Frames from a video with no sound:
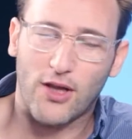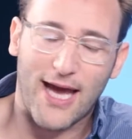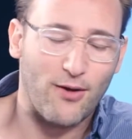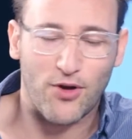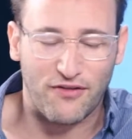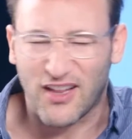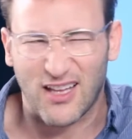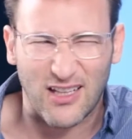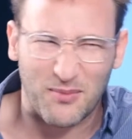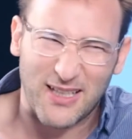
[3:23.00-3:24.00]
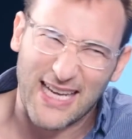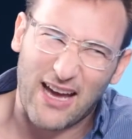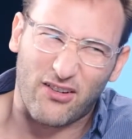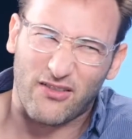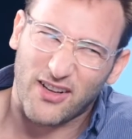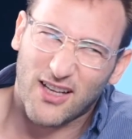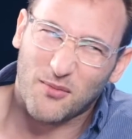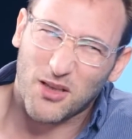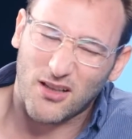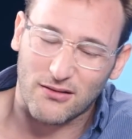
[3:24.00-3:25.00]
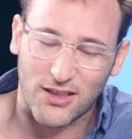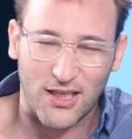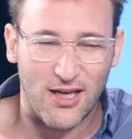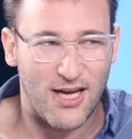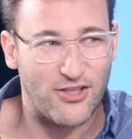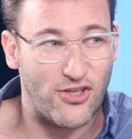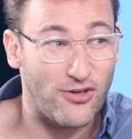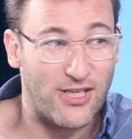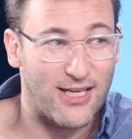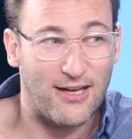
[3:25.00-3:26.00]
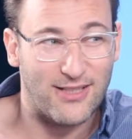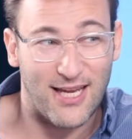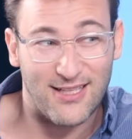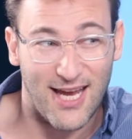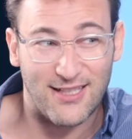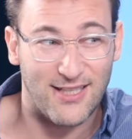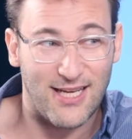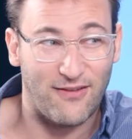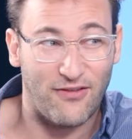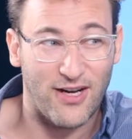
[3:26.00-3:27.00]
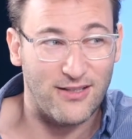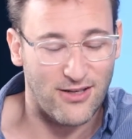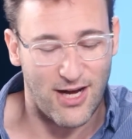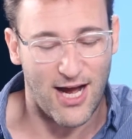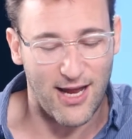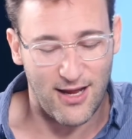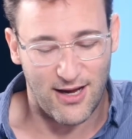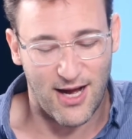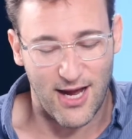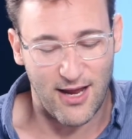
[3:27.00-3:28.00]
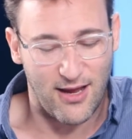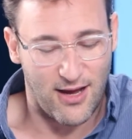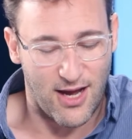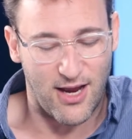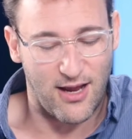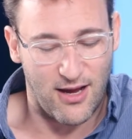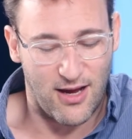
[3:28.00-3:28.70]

all had it where you're feeling a little bit down or feeling a bit lonely, and so you send out 10 texts to 10 friends, hi, hi, hi,